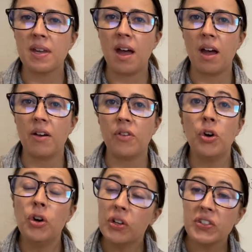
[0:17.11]
of
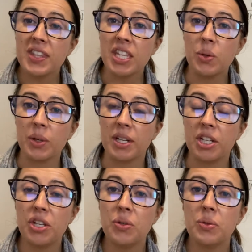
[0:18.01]
hooks that you can
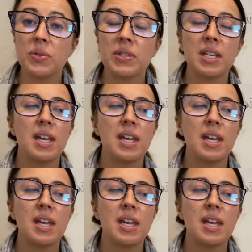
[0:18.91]
use,